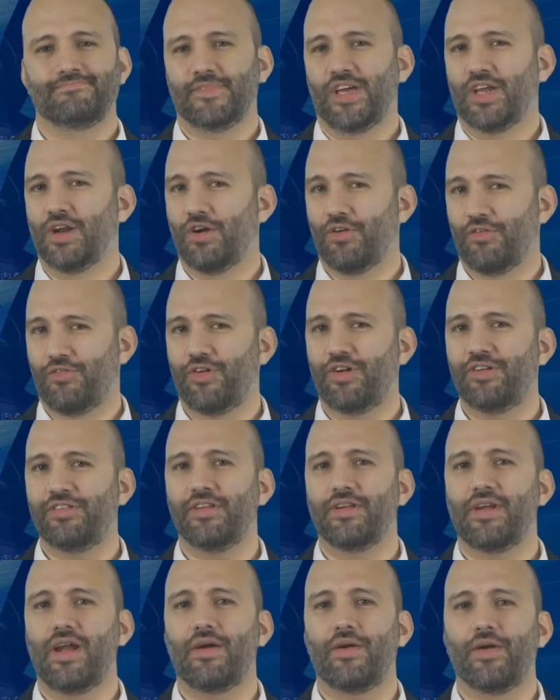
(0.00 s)
In our first
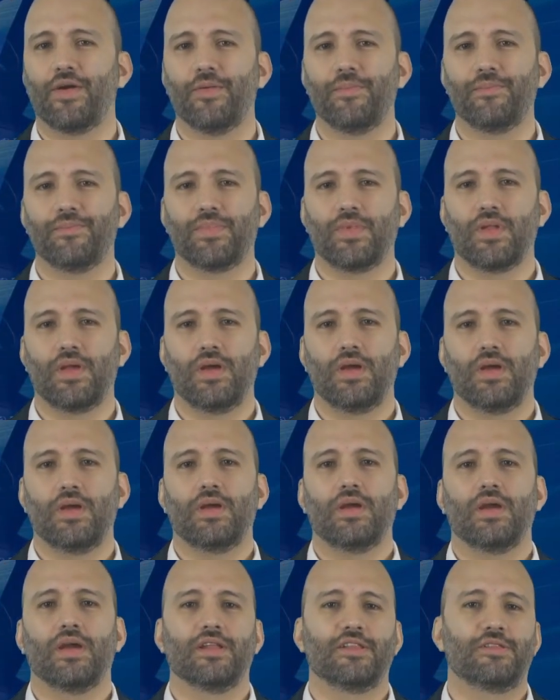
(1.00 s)
scenario,
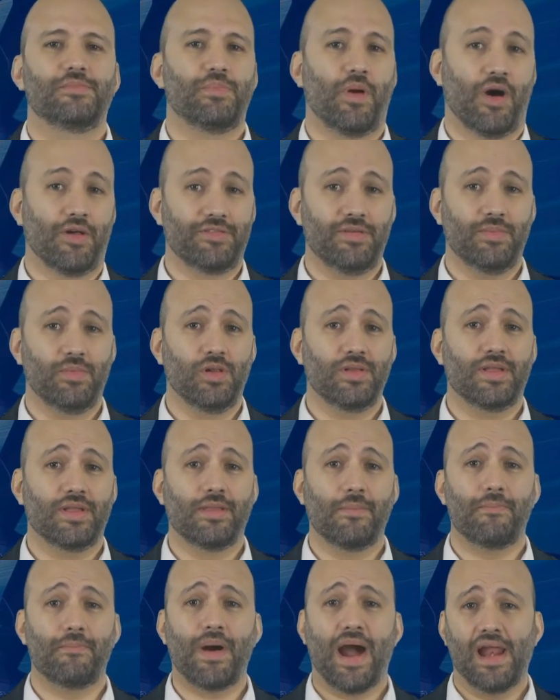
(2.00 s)
it is possible that
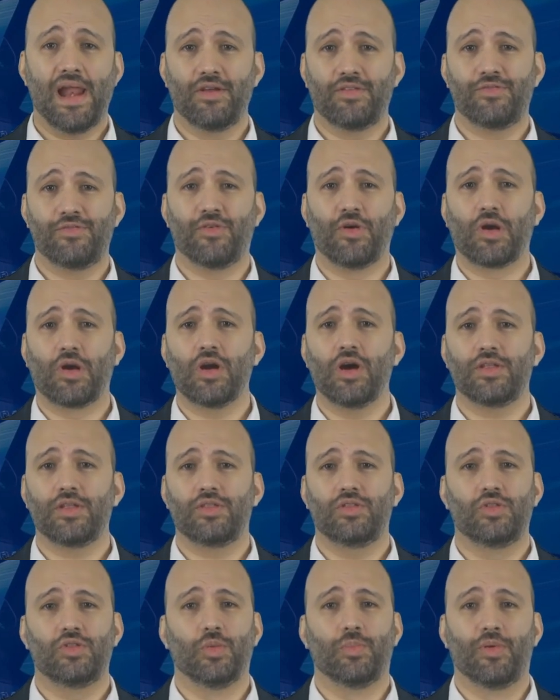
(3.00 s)
the pilot
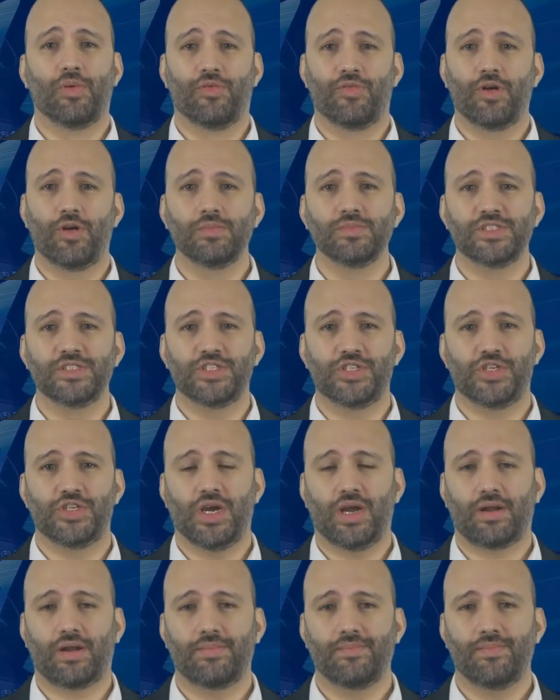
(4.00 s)
forgot to perform this check,